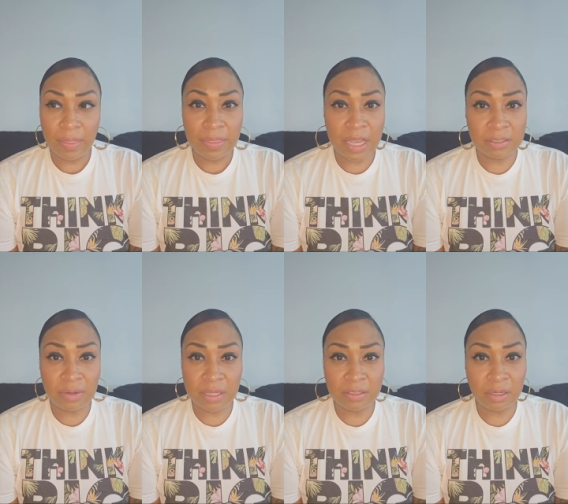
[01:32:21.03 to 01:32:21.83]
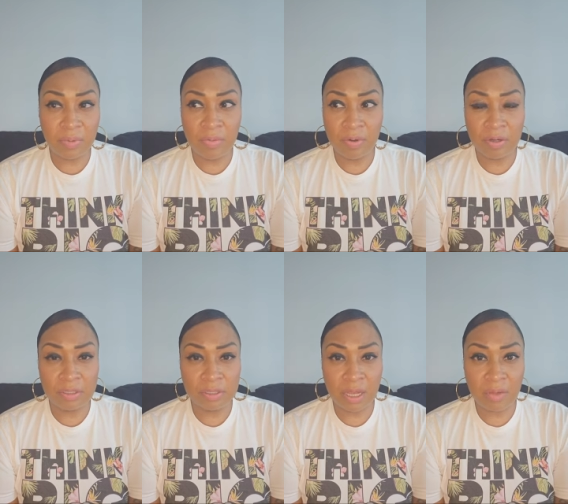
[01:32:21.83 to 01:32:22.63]
That's why I tell people all the
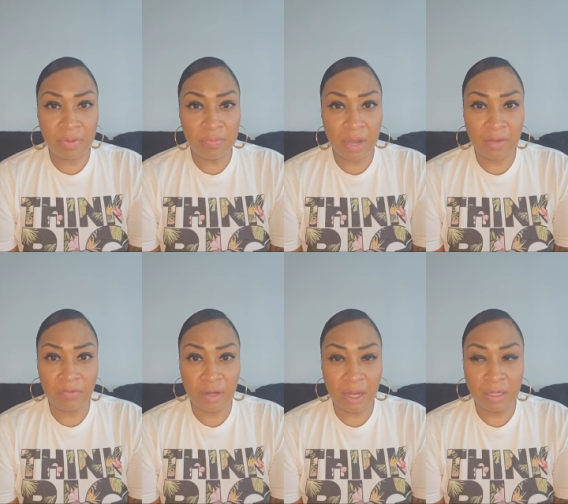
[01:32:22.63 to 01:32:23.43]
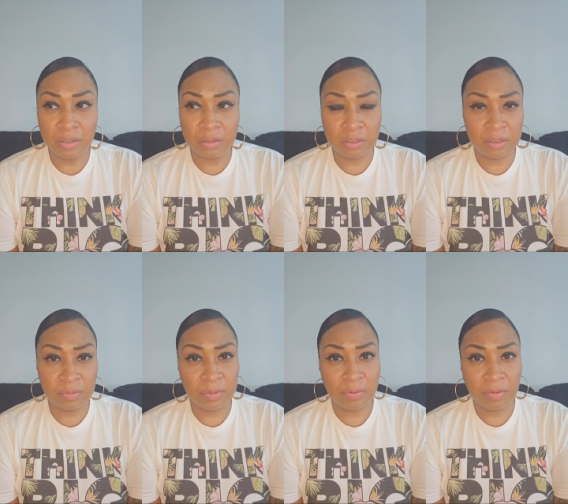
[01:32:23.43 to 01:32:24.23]
time: be mindful of how you talk to
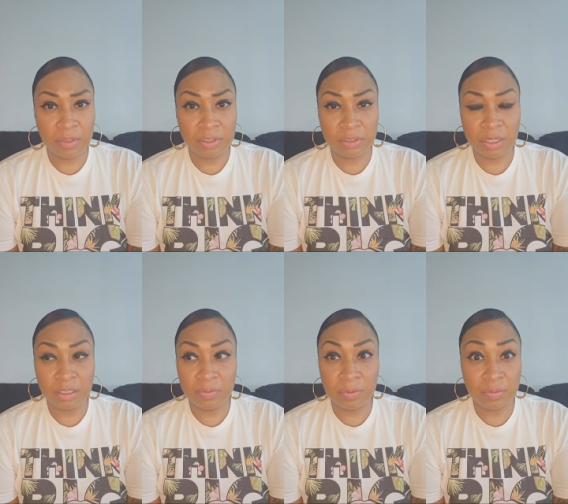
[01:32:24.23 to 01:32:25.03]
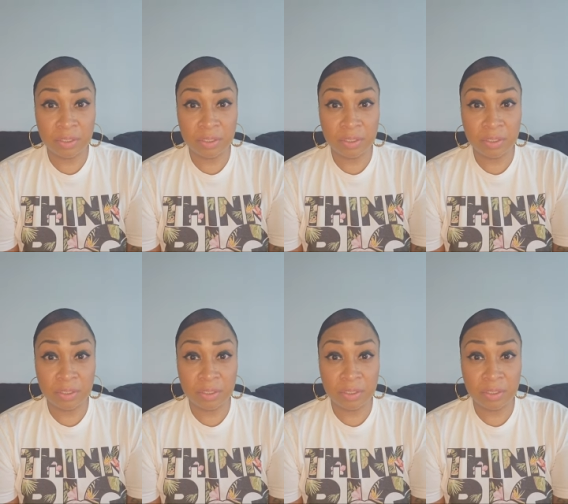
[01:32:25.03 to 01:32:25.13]
people and what you say to people,